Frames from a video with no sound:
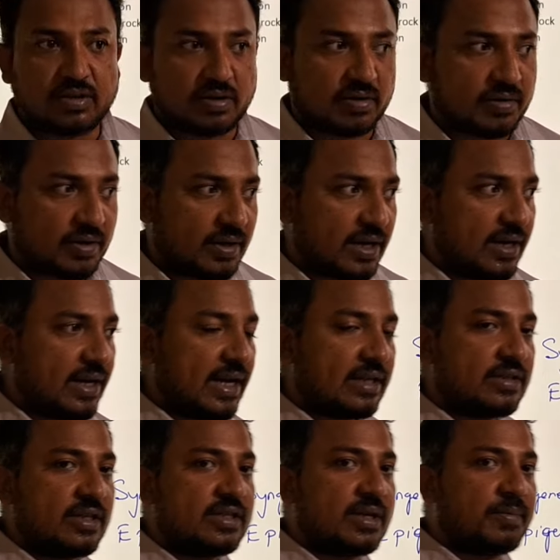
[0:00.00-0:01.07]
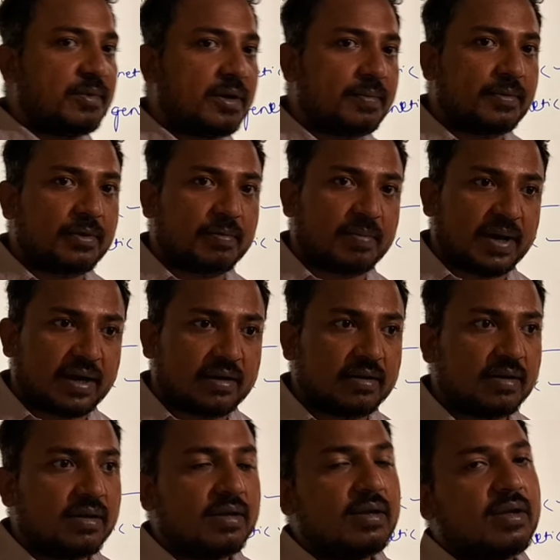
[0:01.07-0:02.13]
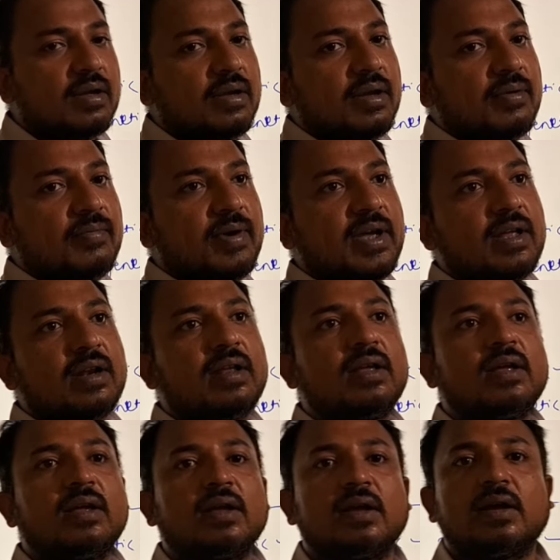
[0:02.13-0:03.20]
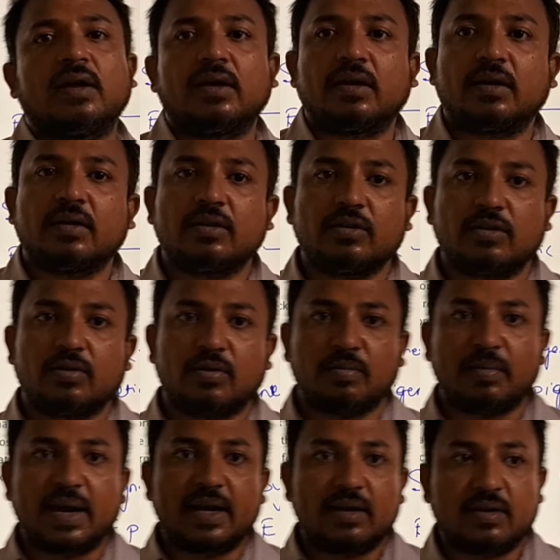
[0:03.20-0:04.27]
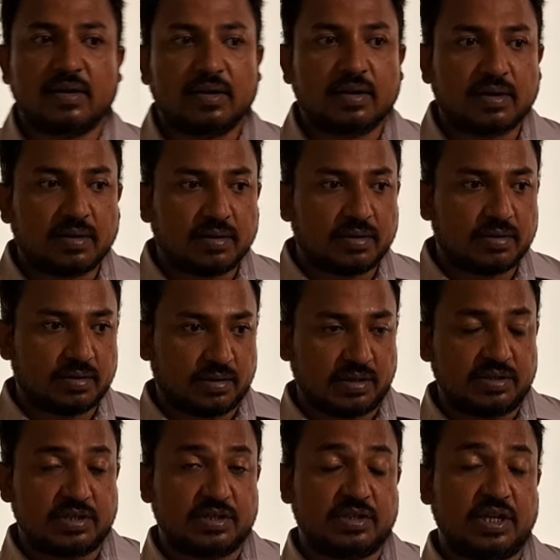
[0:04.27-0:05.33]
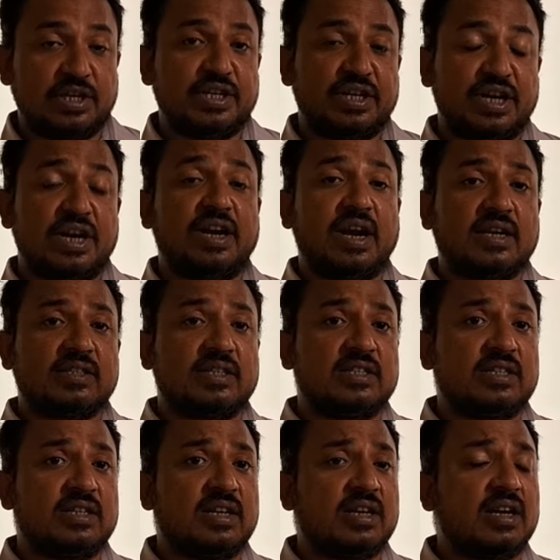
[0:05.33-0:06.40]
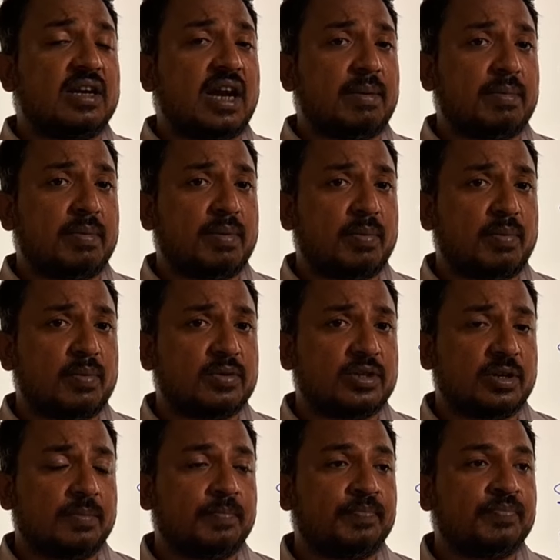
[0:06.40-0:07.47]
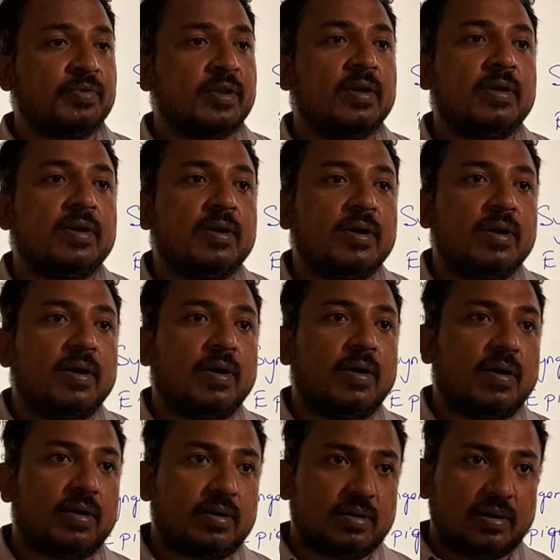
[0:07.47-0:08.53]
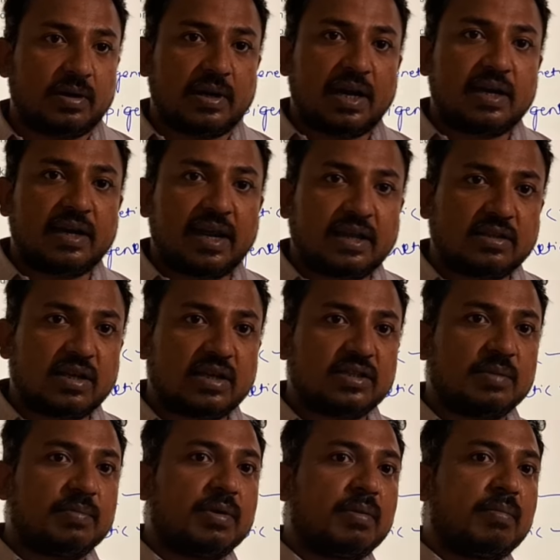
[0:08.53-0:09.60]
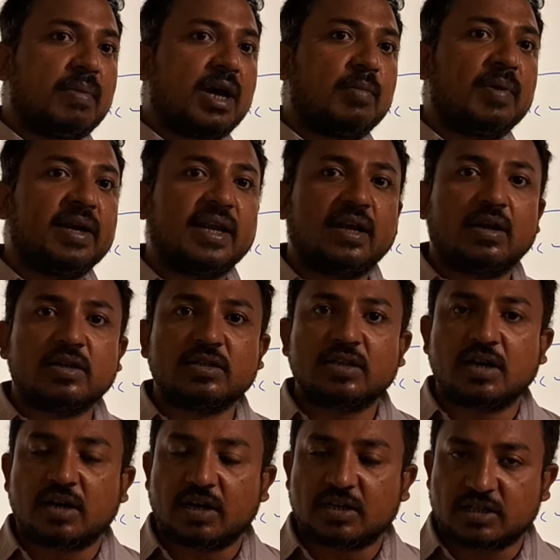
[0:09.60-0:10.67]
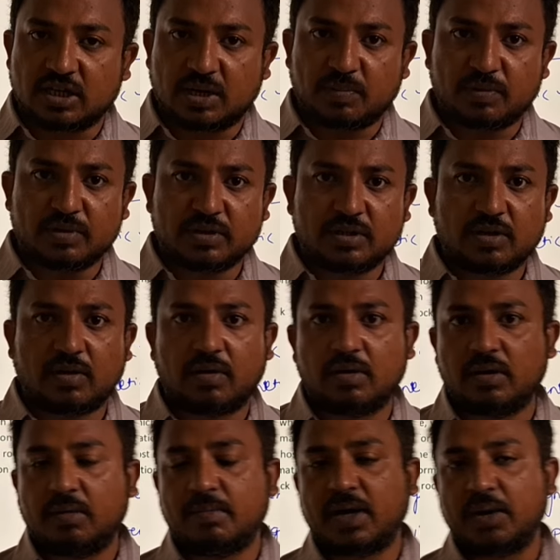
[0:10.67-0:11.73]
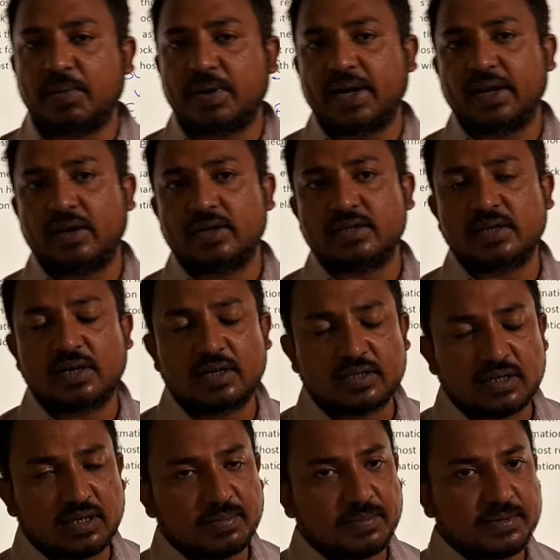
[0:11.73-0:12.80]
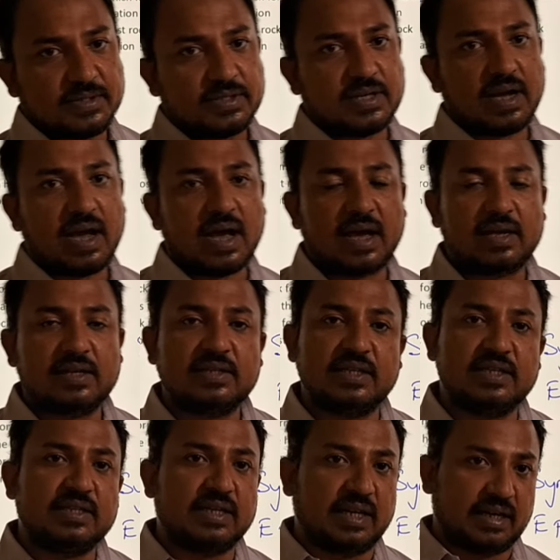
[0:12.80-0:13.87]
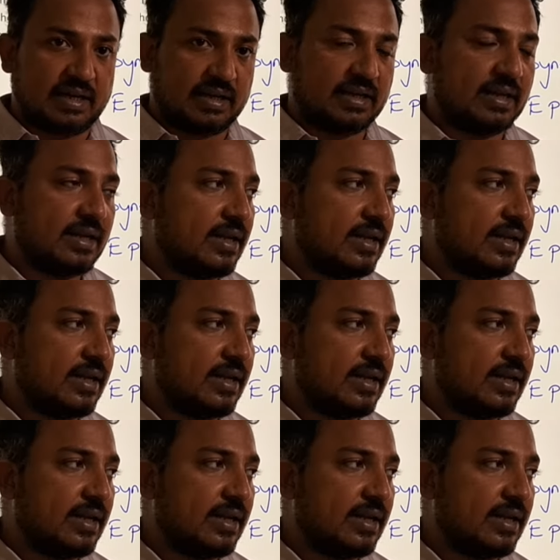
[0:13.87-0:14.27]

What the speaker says: the rock. You can take the example of chromite, where the chromite is a syngenetic type of deposition. Or you can take the example of magmatic concentration deposit. All the magmatic concentration deposit are syngenetic.